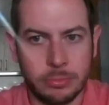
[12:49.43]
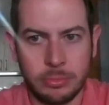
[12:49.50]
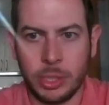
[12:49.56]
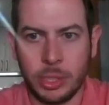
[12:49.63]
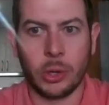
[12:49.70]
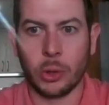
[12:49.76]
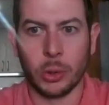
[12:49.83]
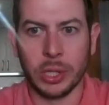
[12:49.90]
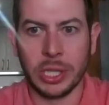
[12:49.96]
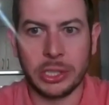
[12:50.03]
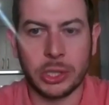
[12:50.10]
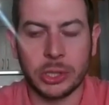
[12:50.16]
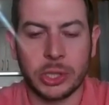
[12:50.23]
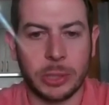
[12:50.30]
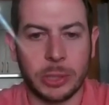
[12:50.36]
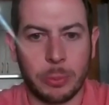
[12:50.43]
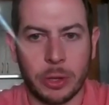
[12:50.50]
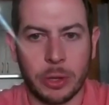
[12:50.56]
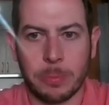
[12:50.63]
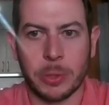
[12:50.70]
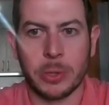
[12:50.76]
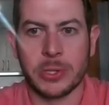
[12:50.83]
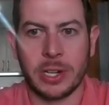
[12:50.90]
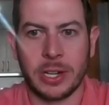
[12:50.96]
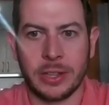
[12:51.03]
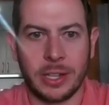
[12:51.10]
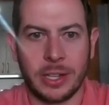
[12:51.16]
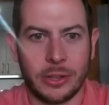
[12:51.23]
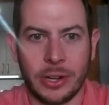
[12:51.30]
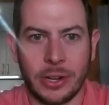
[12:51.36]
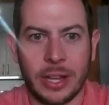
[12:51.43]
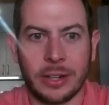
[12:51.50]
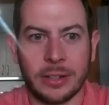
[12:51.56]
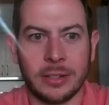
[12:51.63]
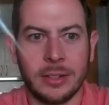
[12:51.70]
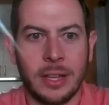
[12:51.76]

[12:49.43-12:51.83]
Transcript: you know, a relationship with the person on the other end.